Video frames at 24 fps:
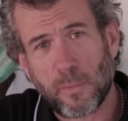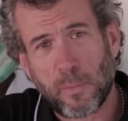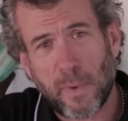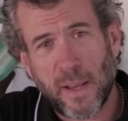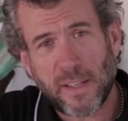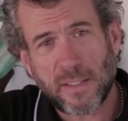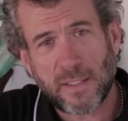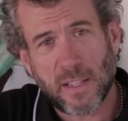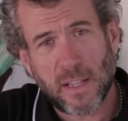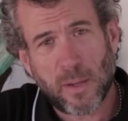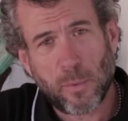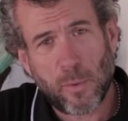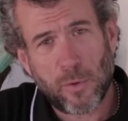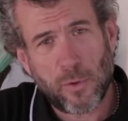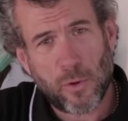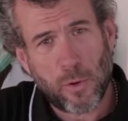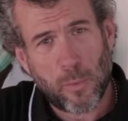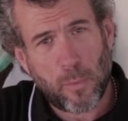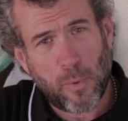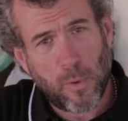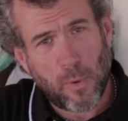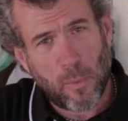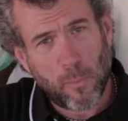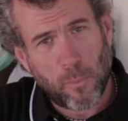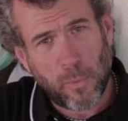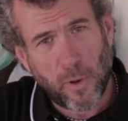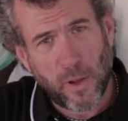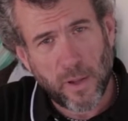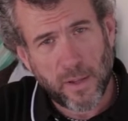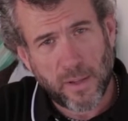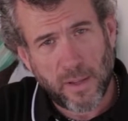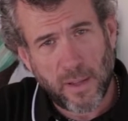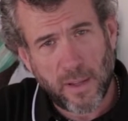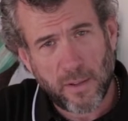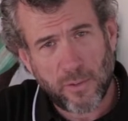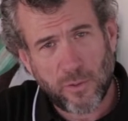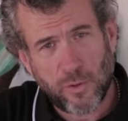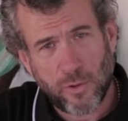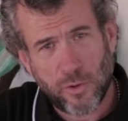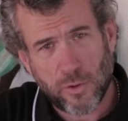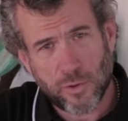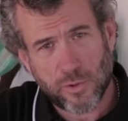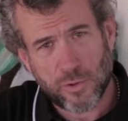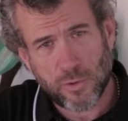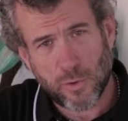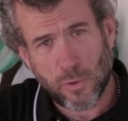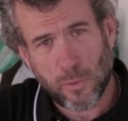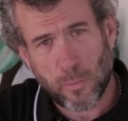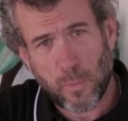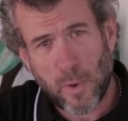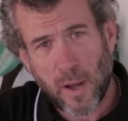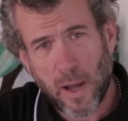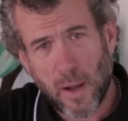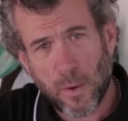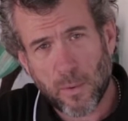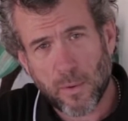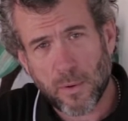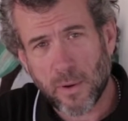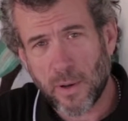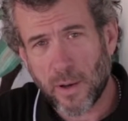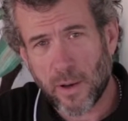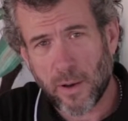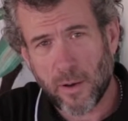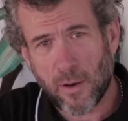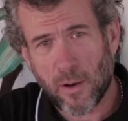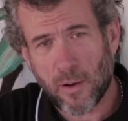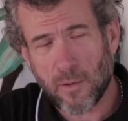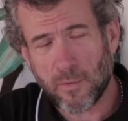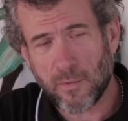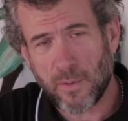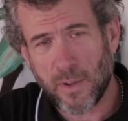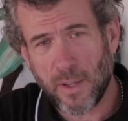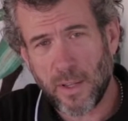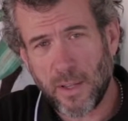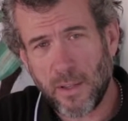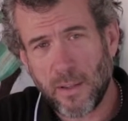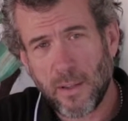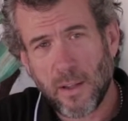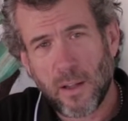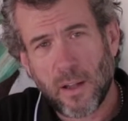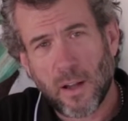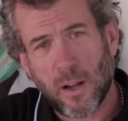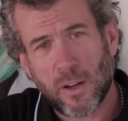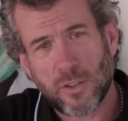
basically when you're plugged into your shore power in an RV,